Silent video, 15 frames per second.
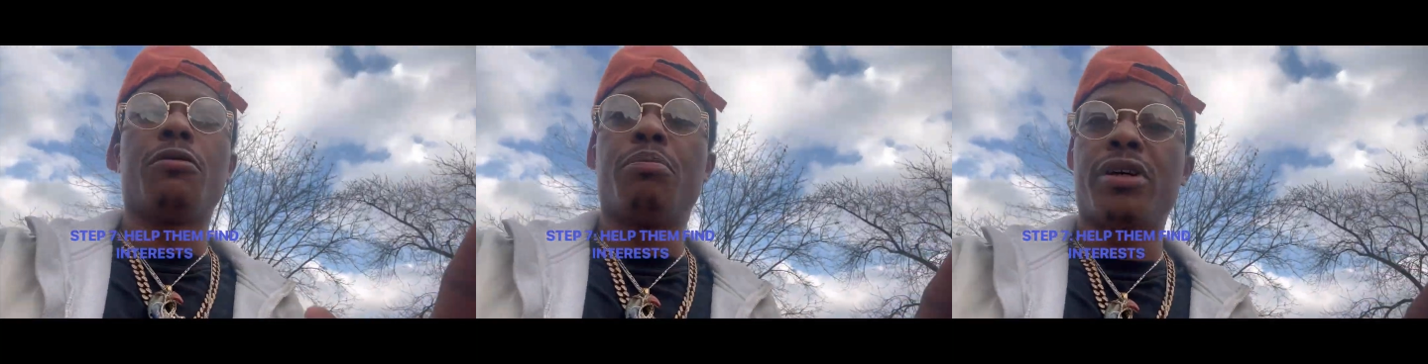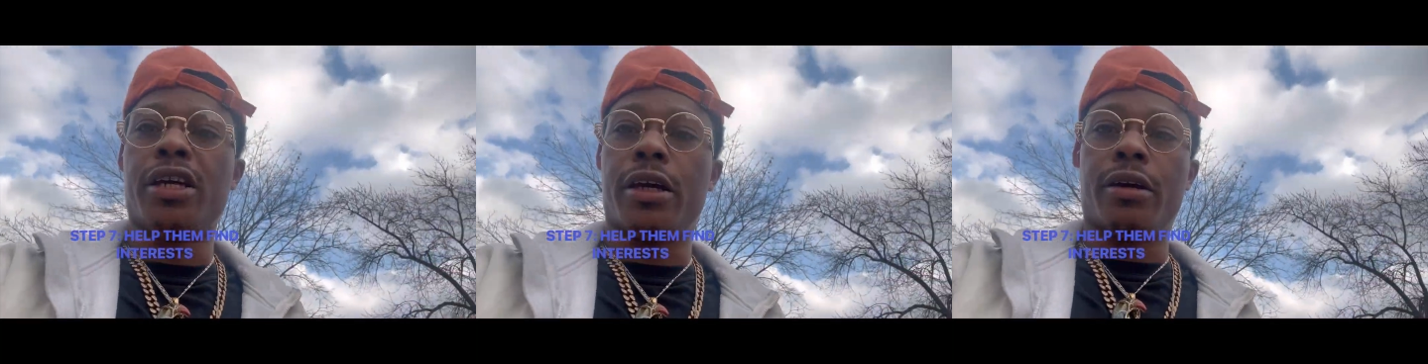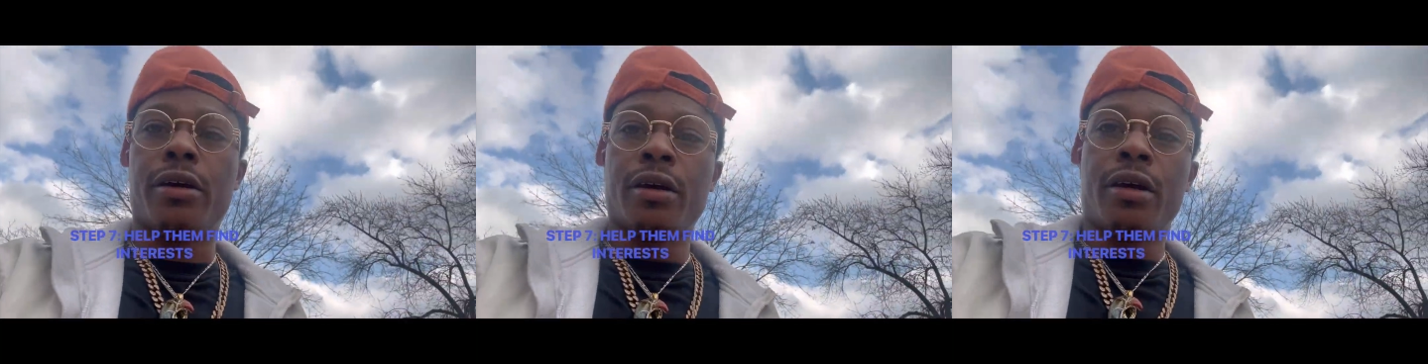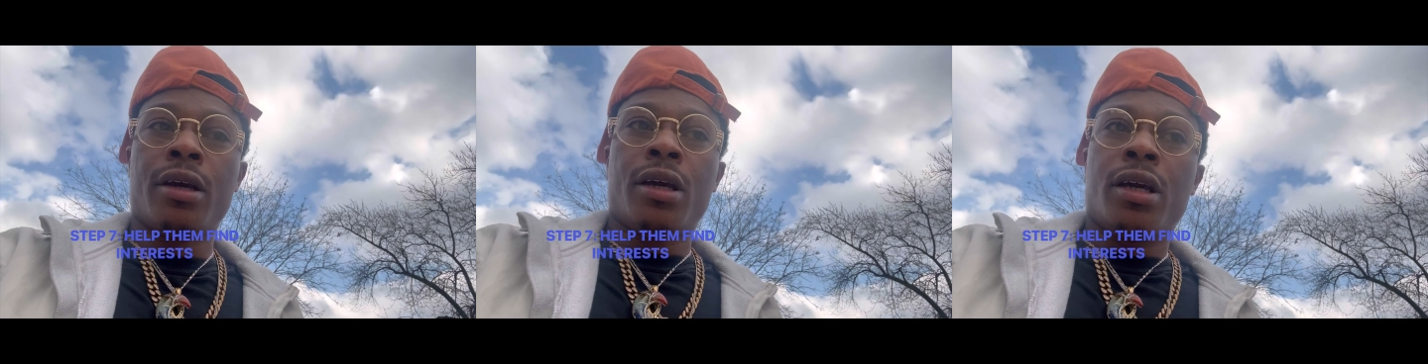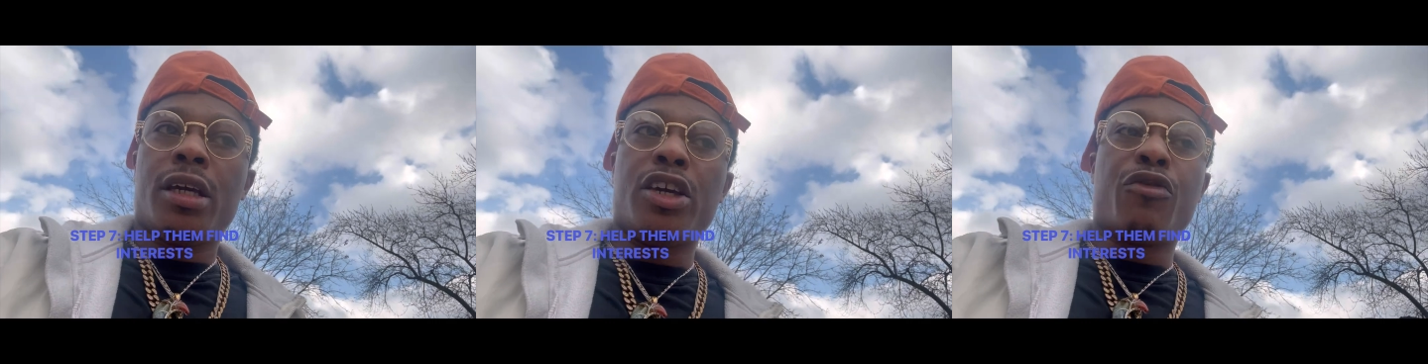been
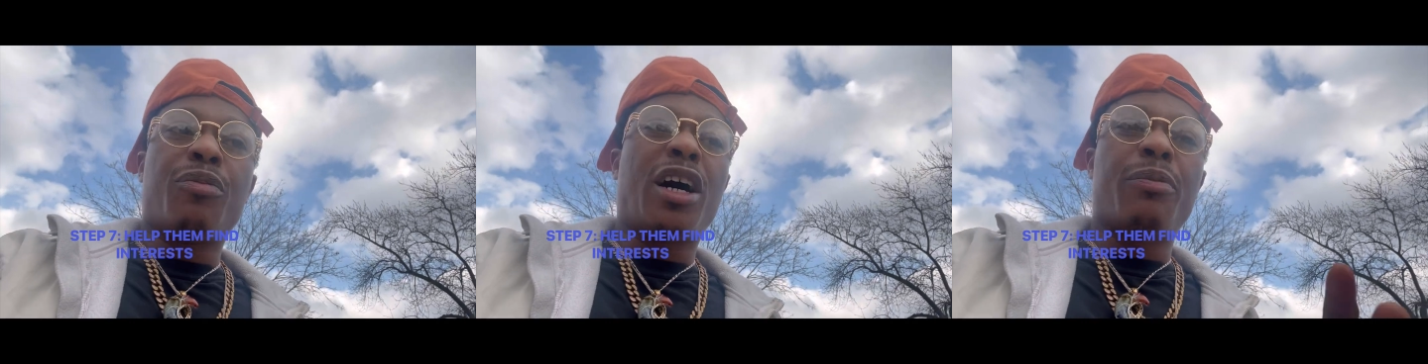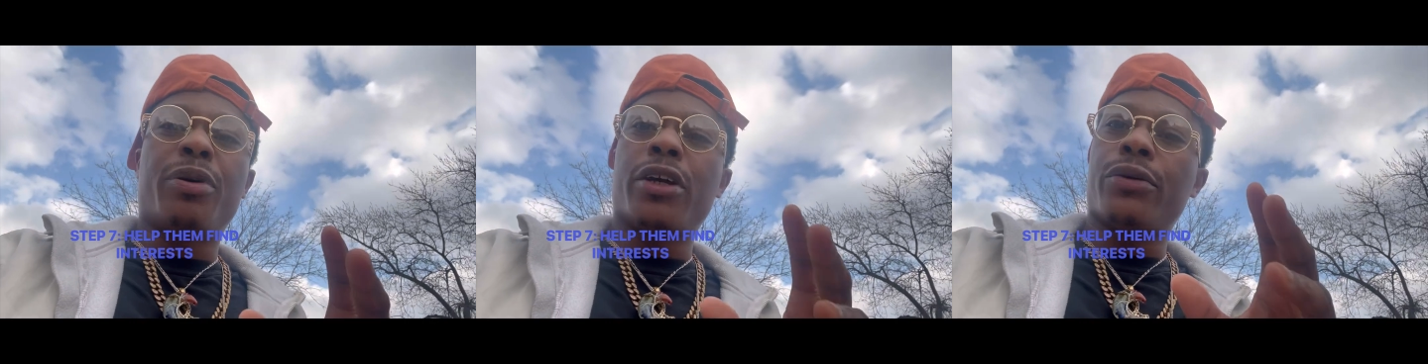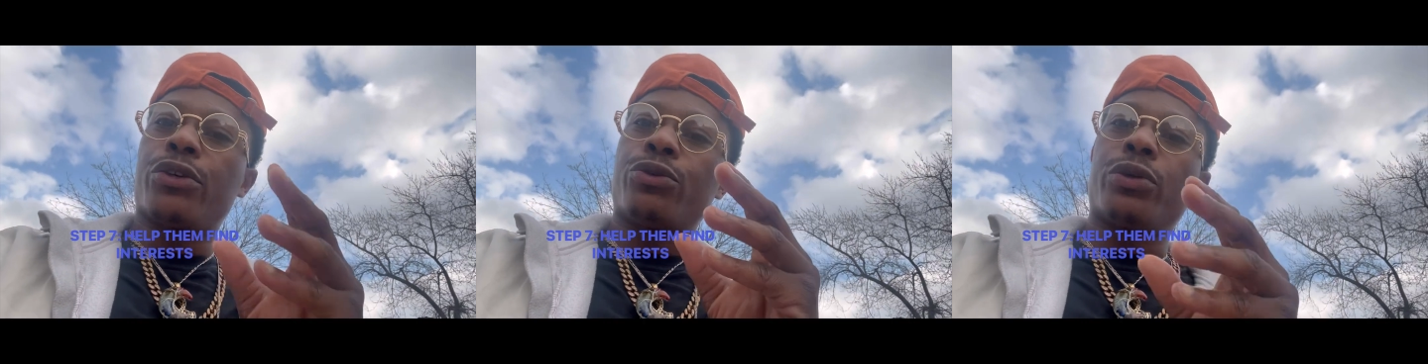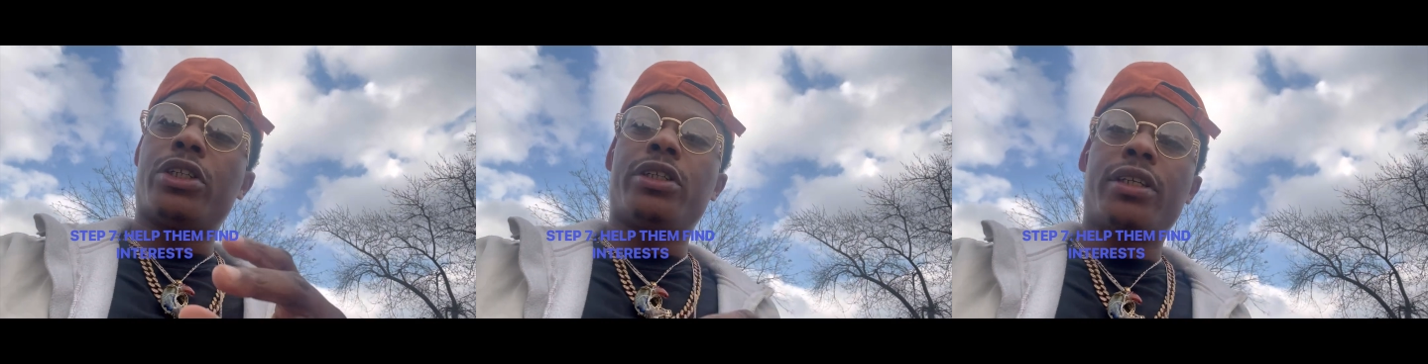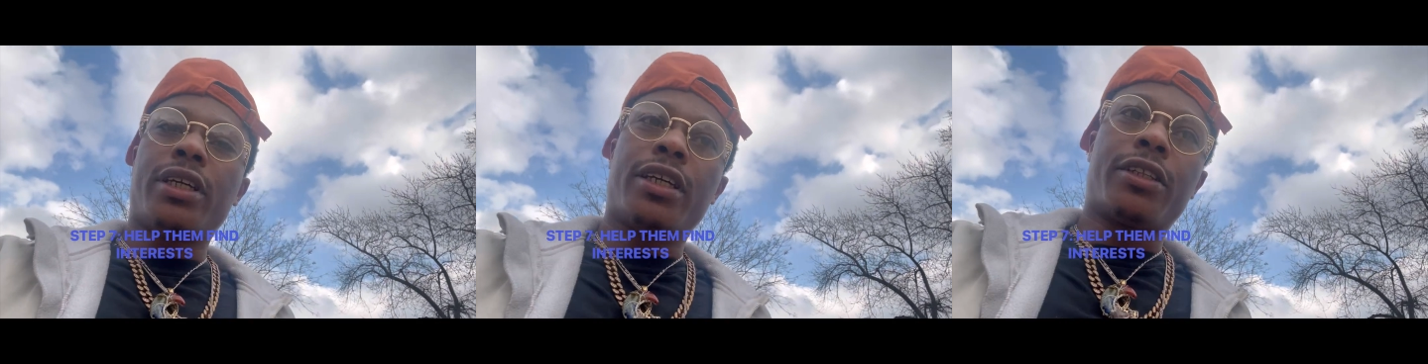if my parents would
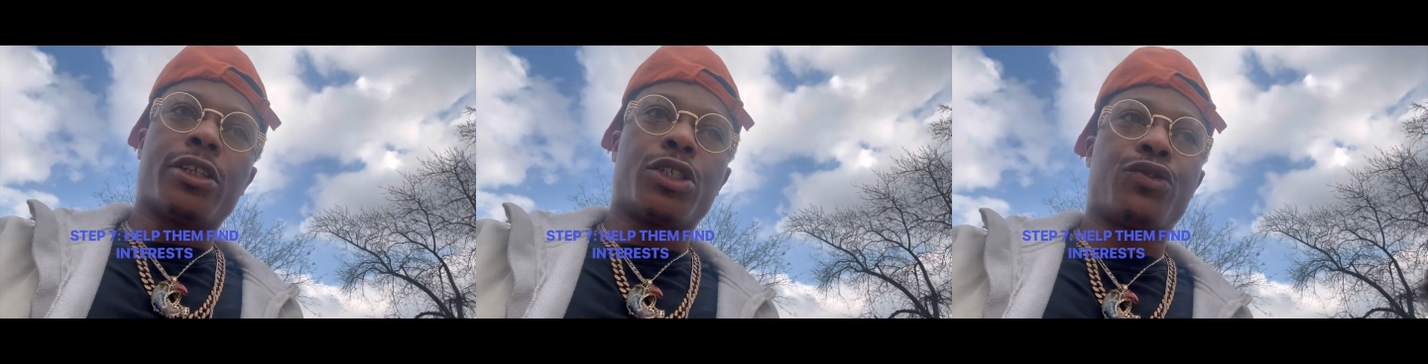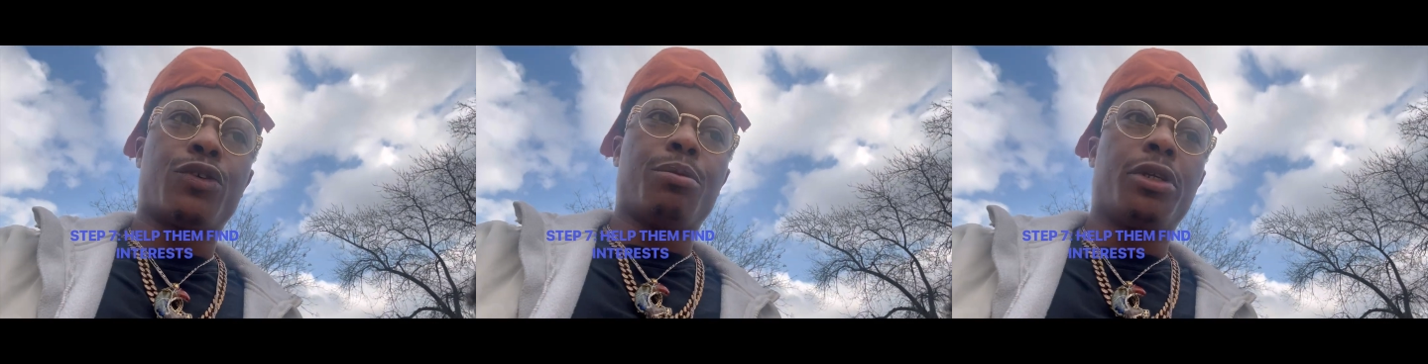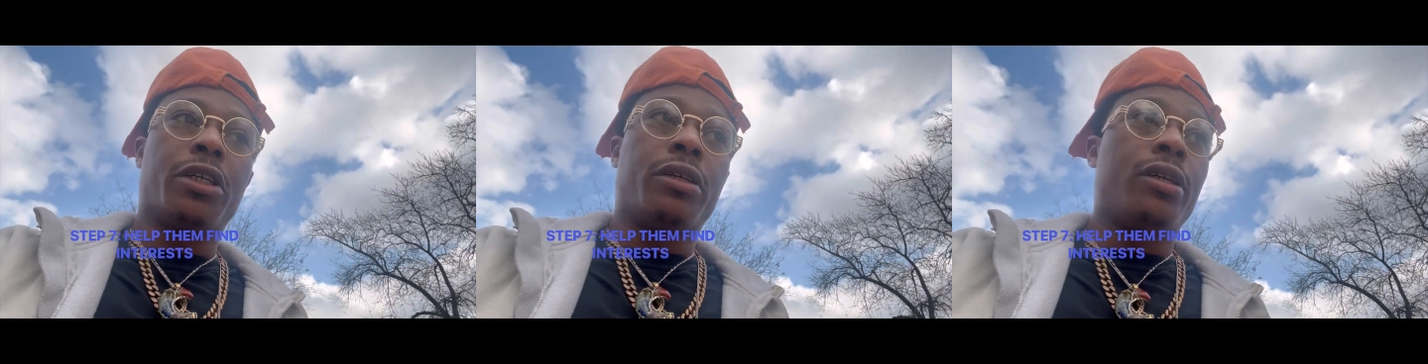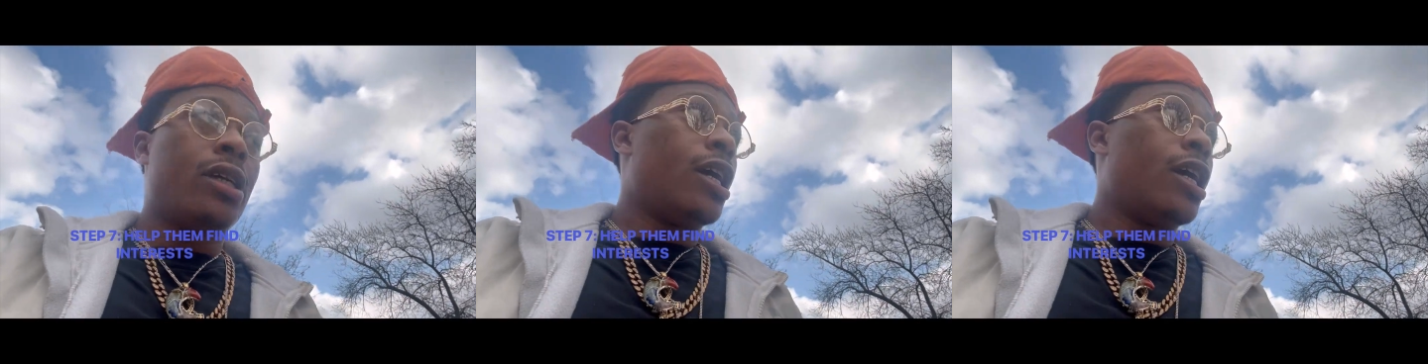have did this for me.